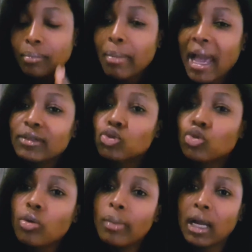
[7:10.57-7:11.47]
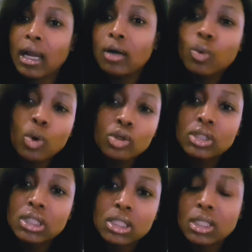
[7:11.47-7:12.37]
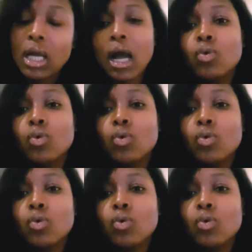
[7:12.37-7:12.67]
My stomach, I wasn't